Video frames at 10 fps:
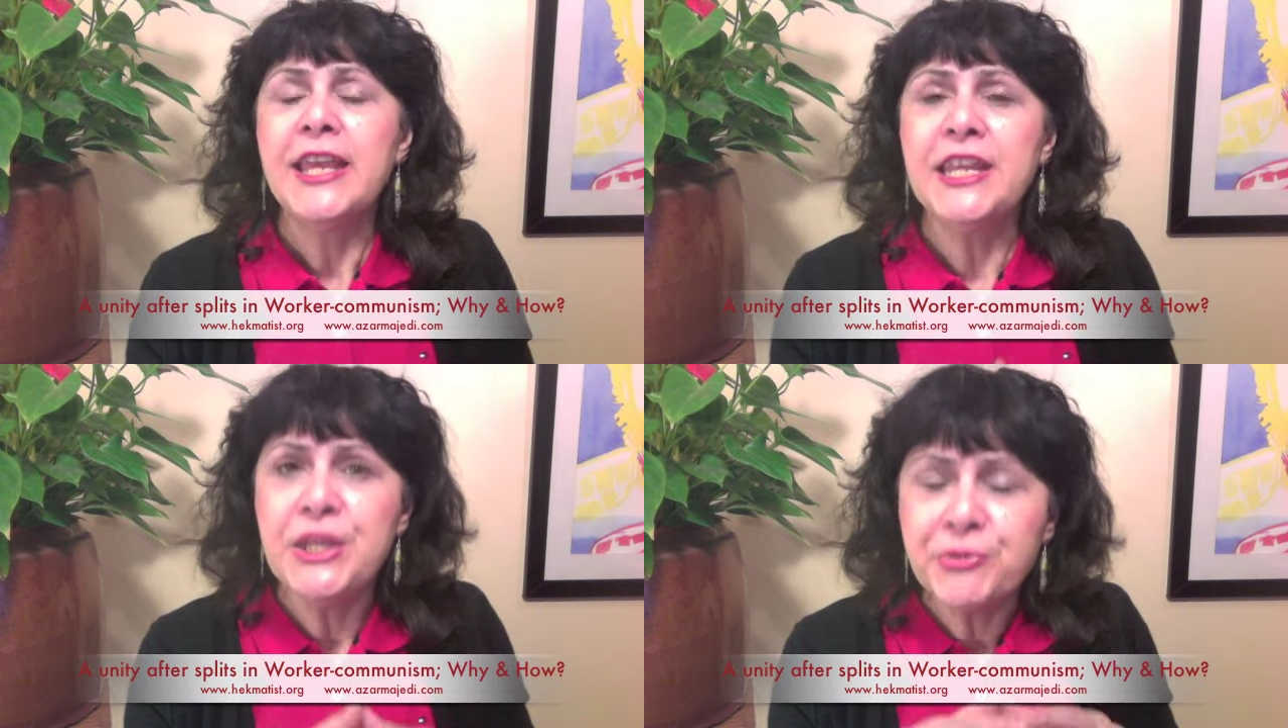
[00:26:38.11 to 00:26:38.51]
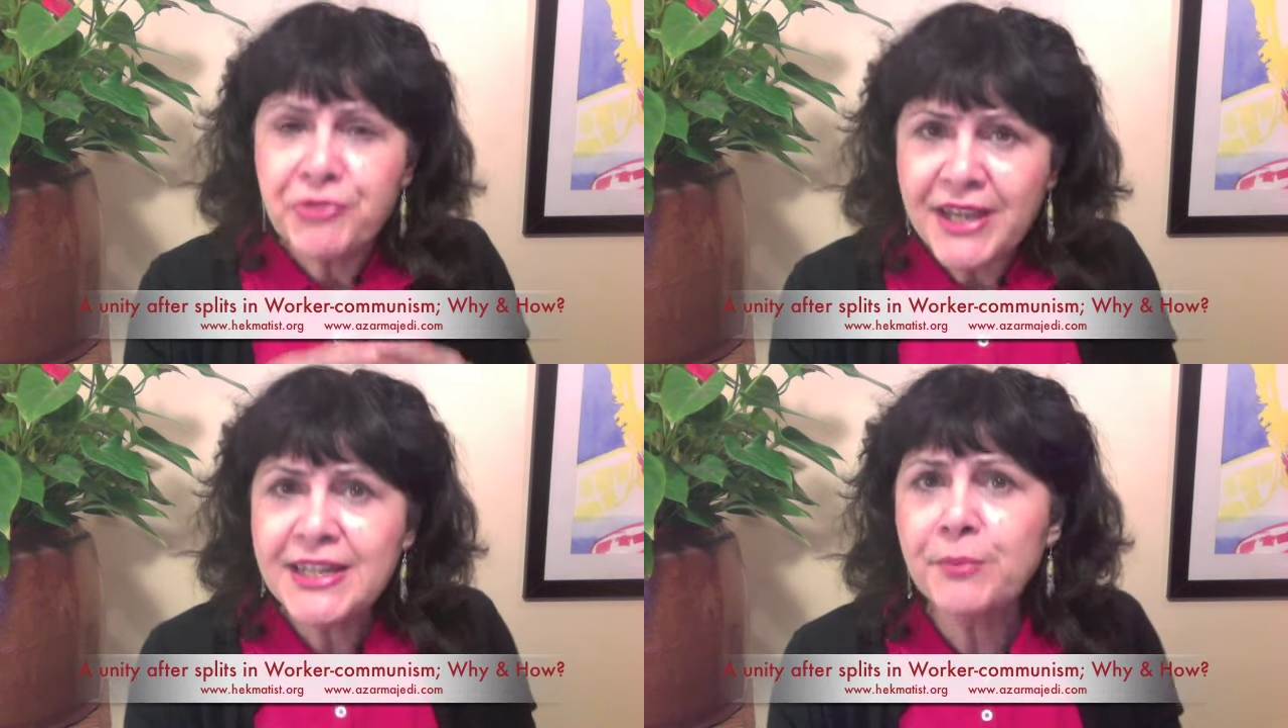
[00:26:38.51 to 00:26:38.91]
in
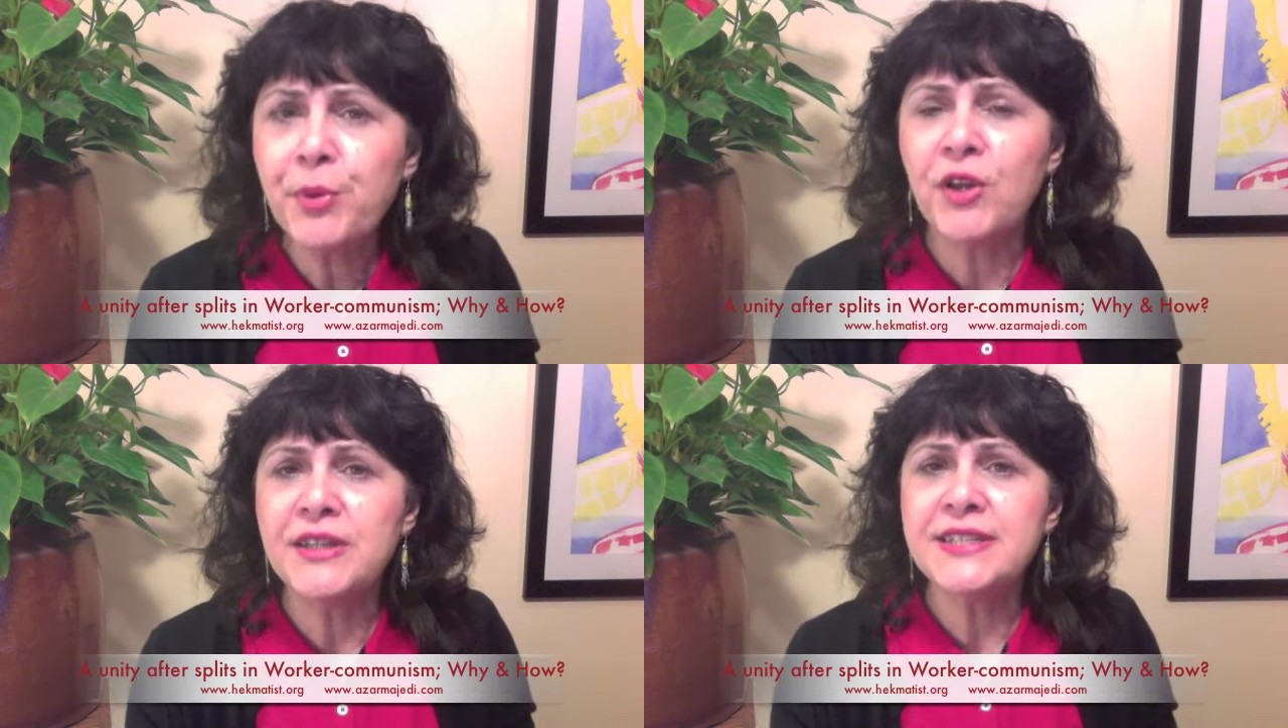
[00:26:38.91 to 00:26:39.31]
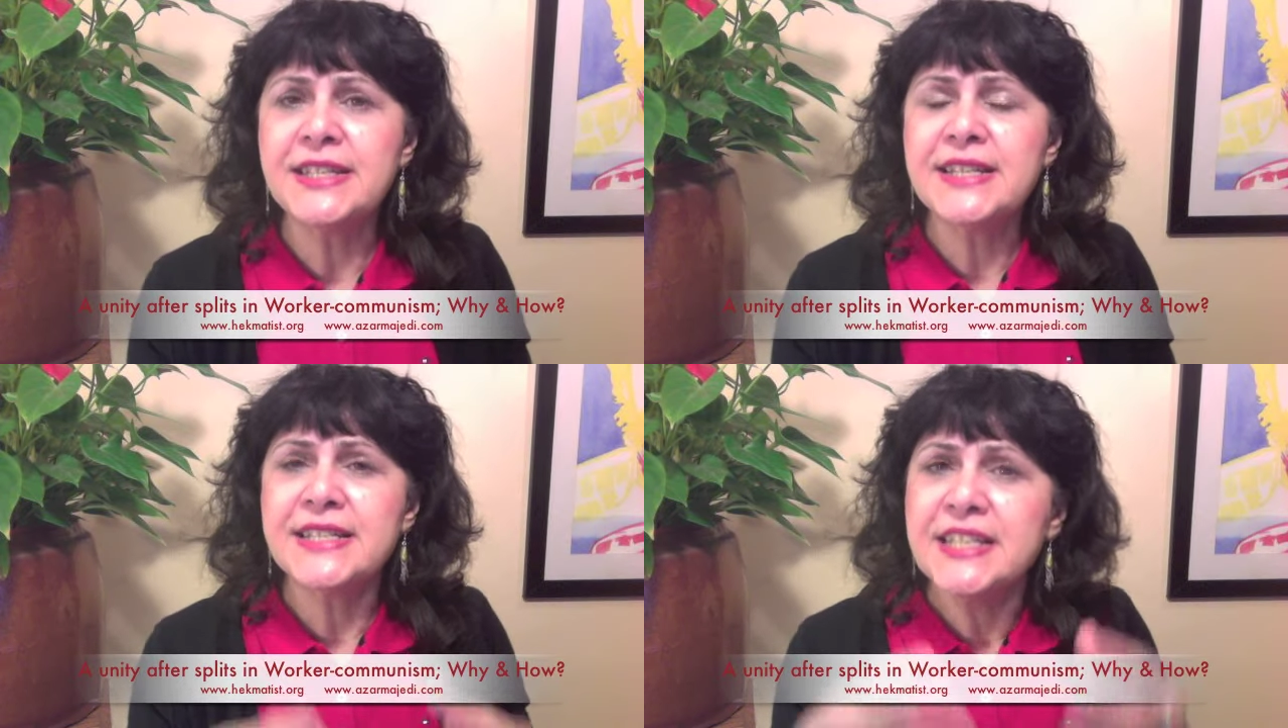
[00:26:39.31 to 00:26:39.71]
Iranian
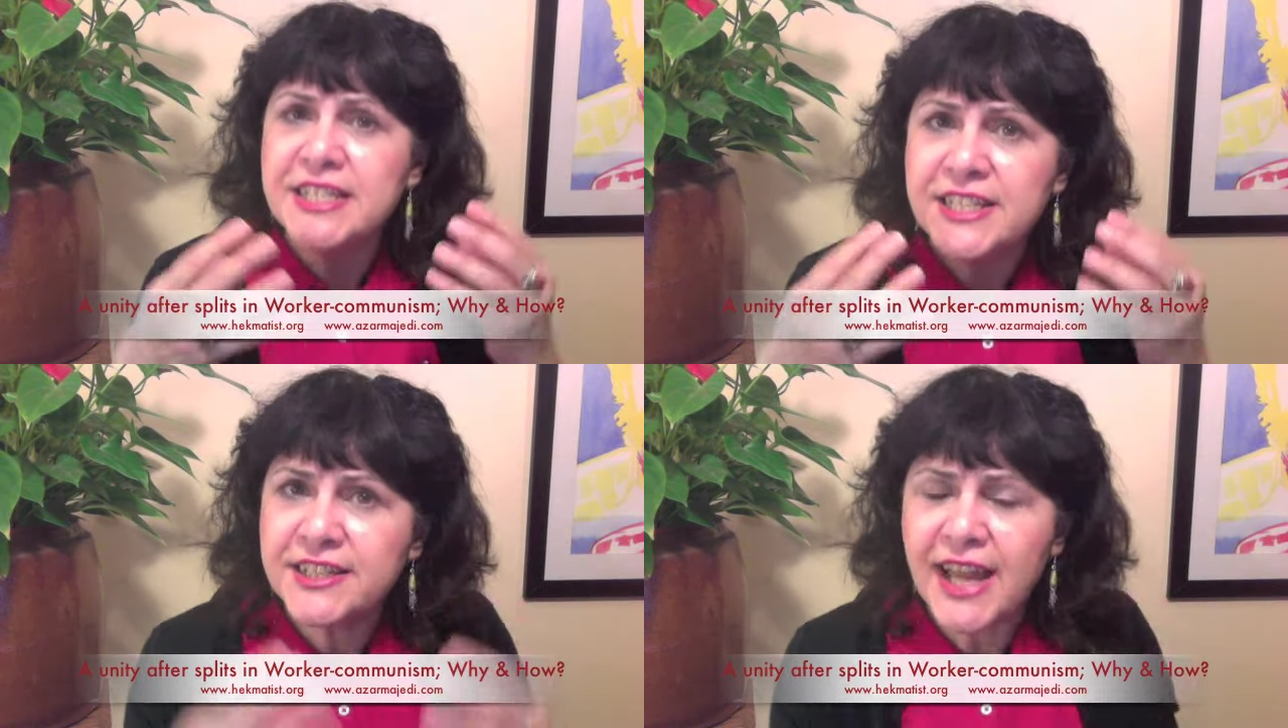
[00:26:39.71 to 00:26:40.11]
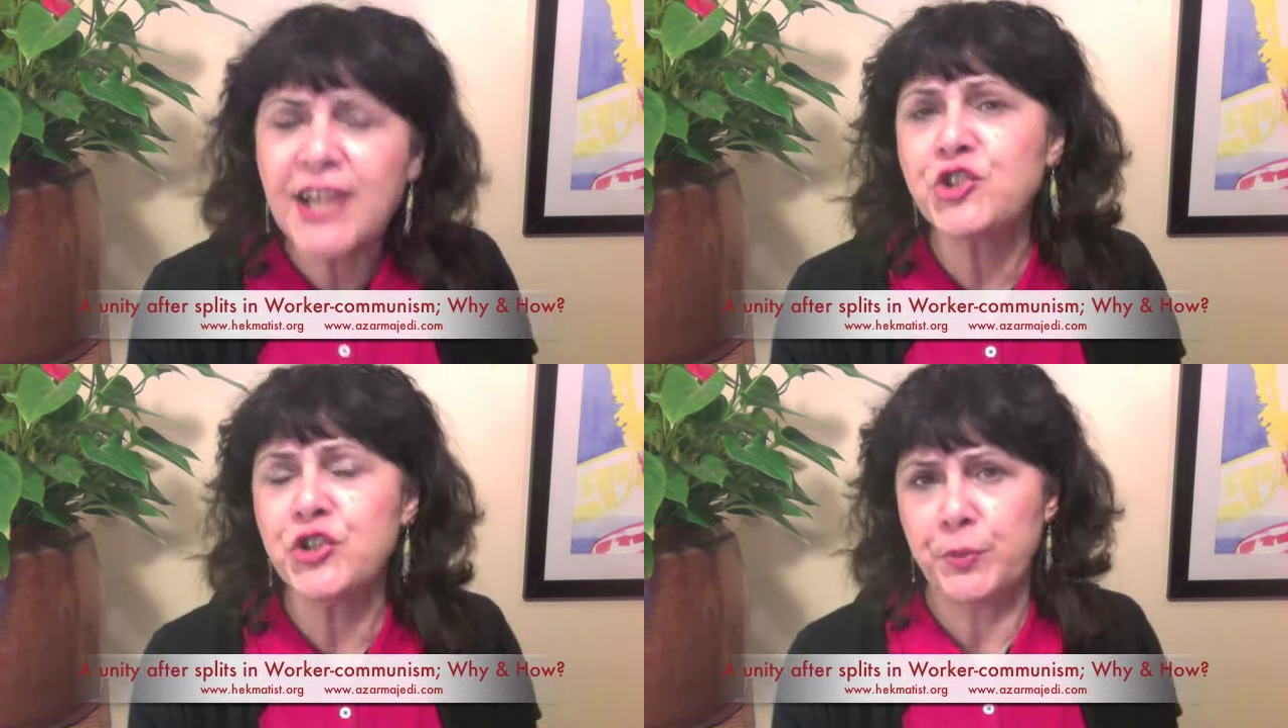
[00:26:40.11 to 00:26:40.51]
politics, in
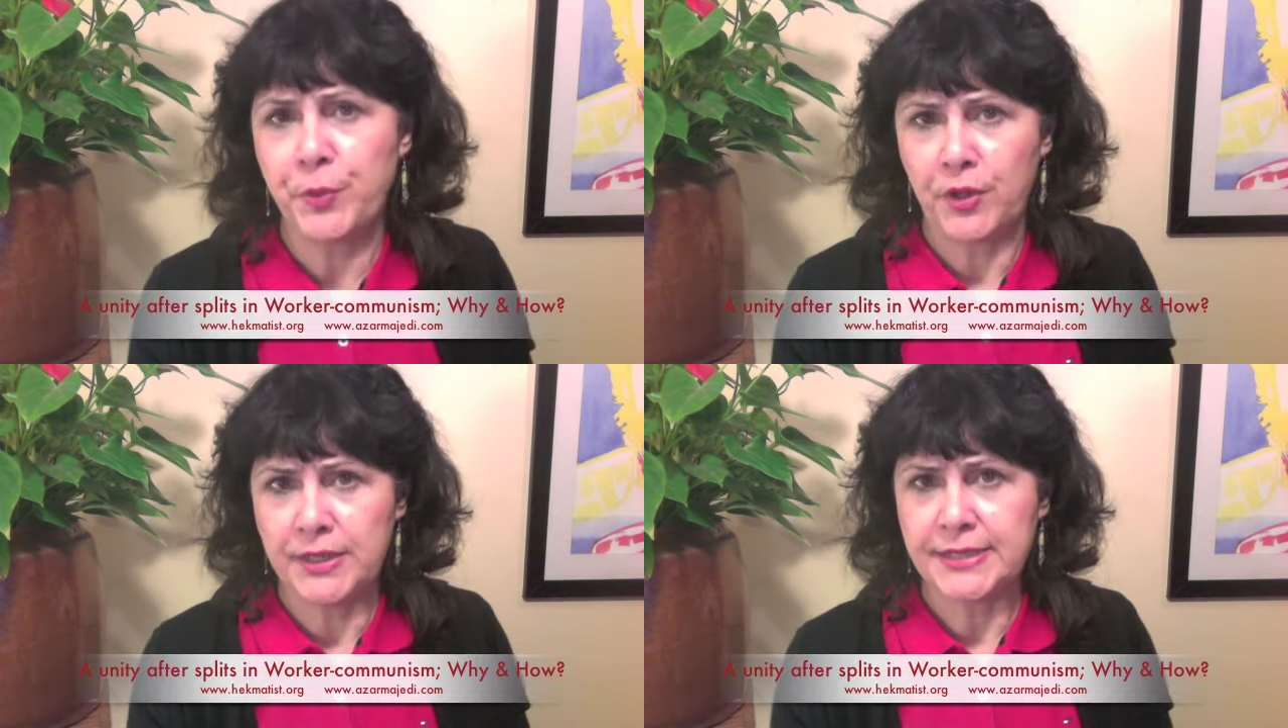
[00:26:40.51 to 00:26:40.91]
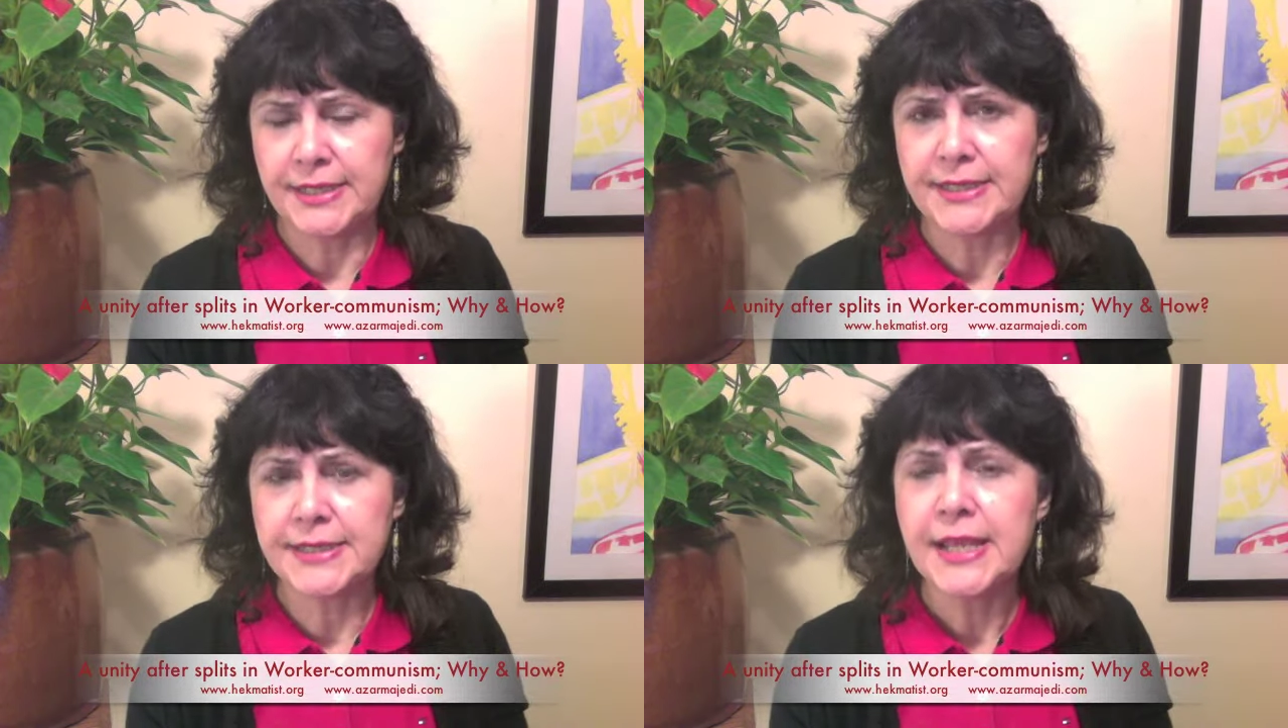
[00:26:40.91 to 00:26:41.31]
international
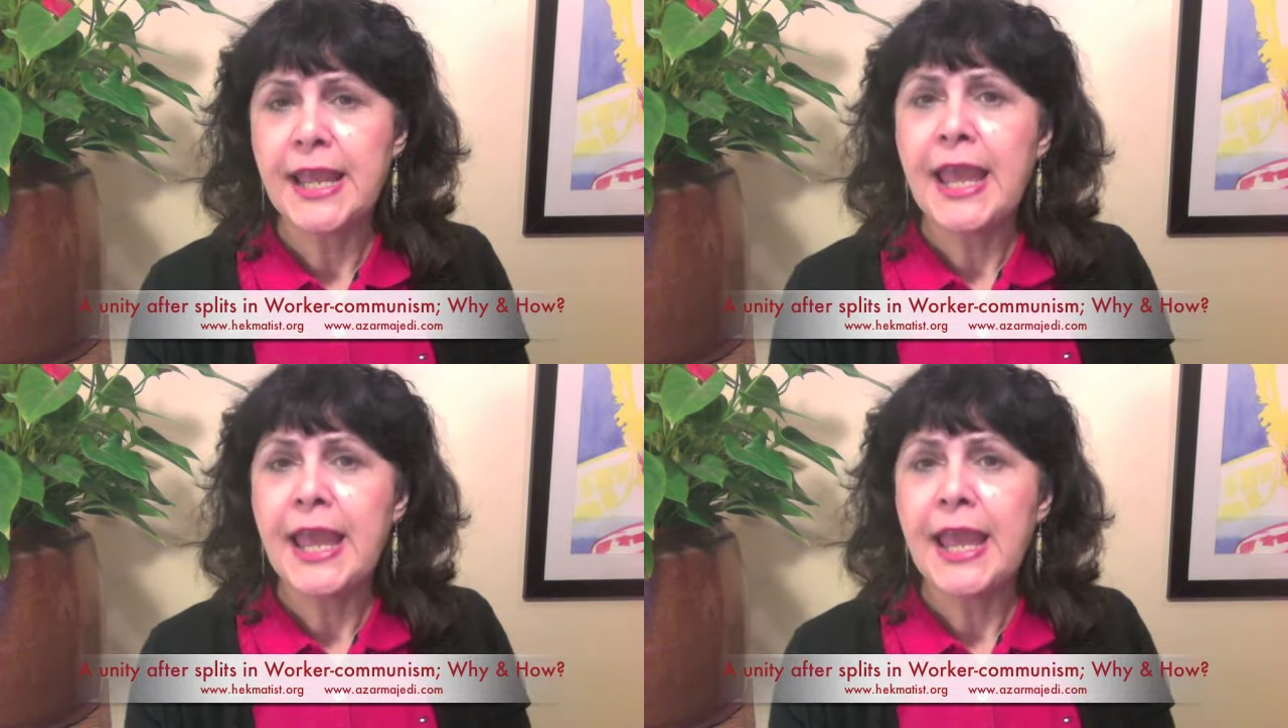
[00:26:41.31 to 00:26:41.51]
politics.